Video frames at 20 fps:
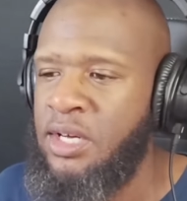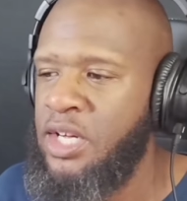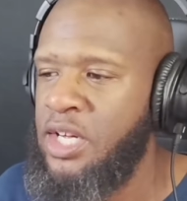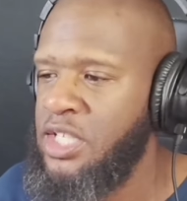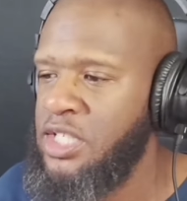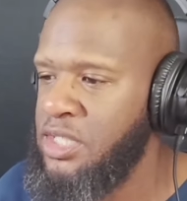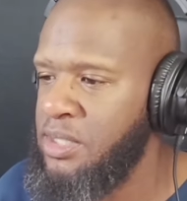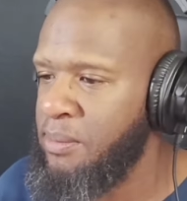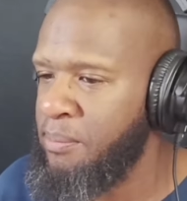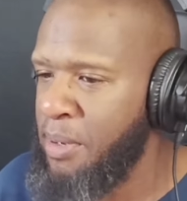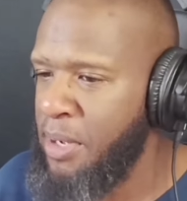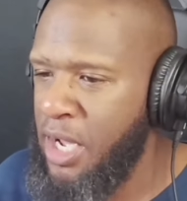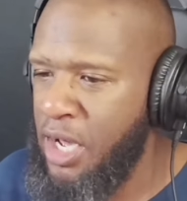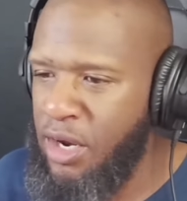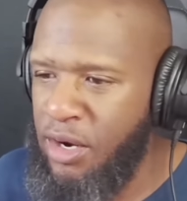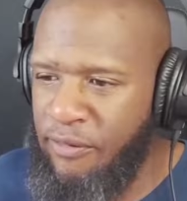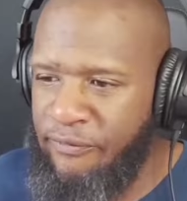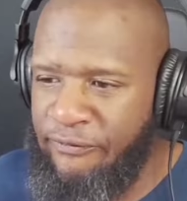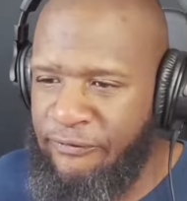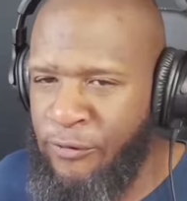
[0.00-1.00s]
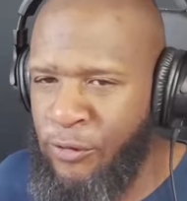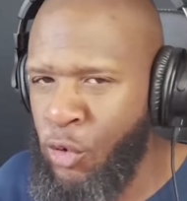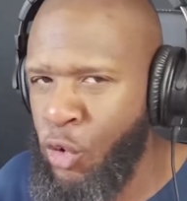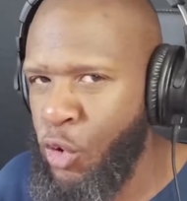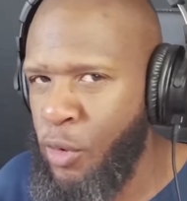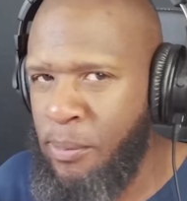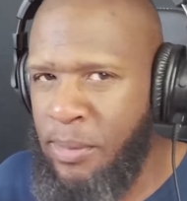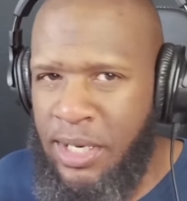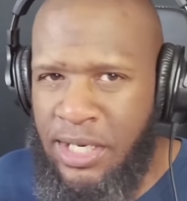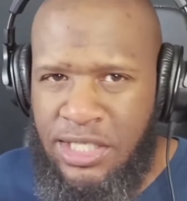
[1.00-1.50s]
It's about a
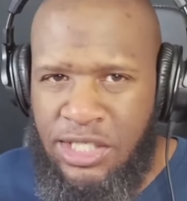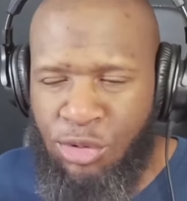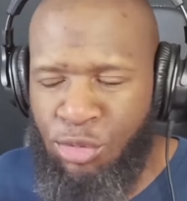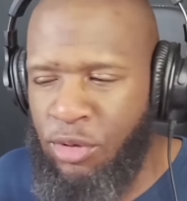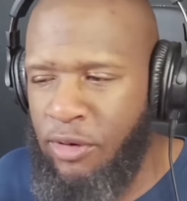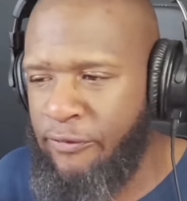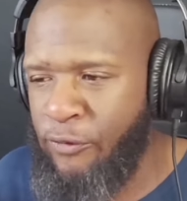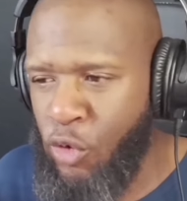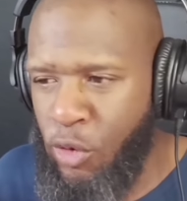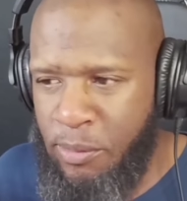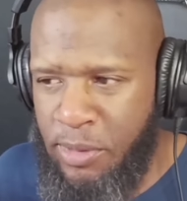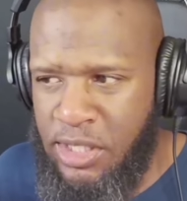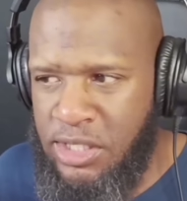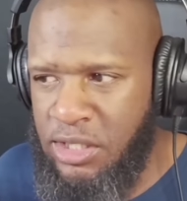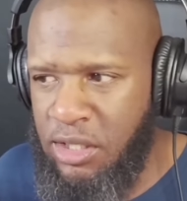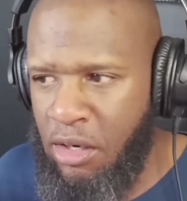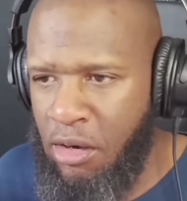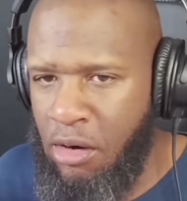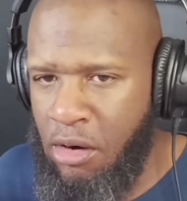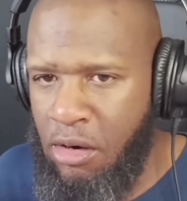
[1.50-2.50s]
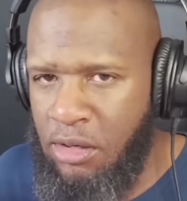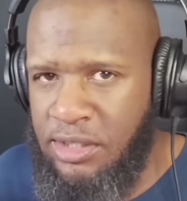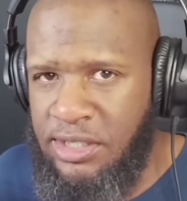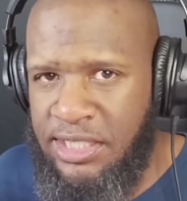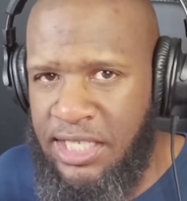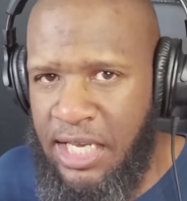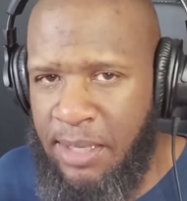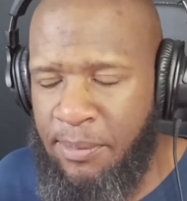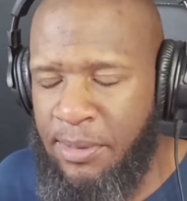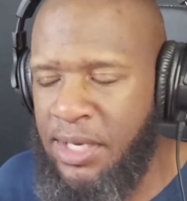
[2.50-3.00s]
four minutes, three or four minutes long
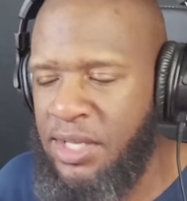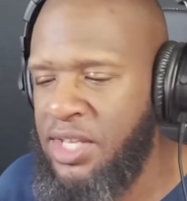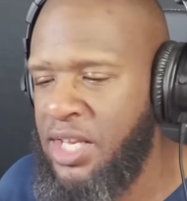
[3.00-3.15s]
segment.